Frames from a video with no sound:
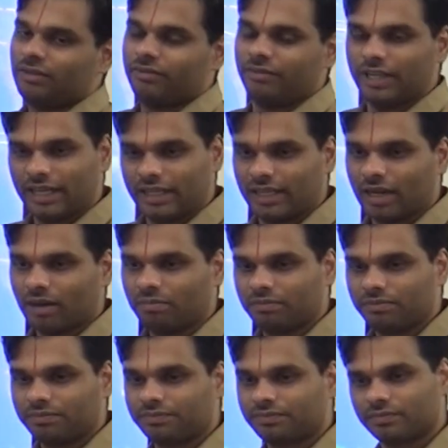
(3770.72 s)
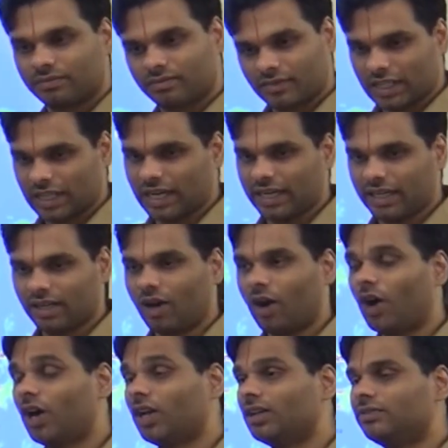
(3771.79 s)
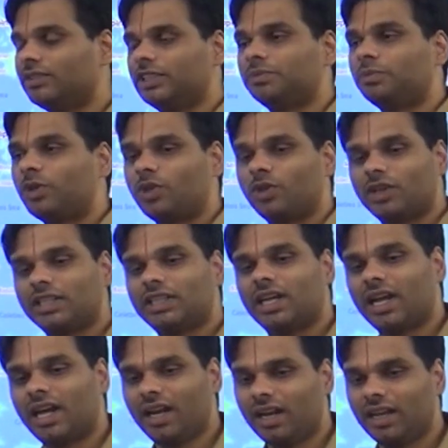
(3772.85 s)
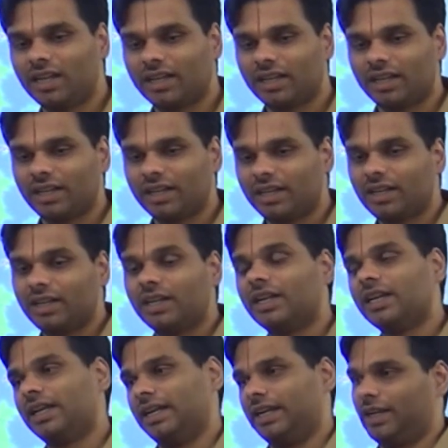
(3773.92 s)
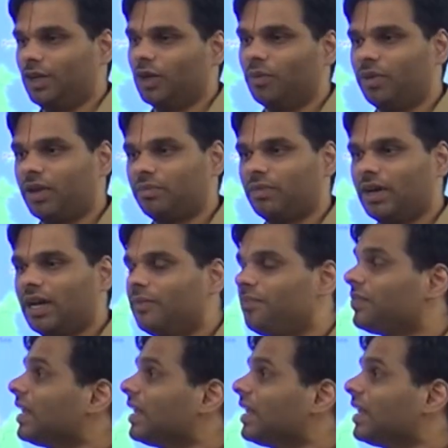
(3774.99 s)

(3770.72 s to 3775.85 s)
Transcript: Vietnam. Correct? All of these put together are Indo-Burma.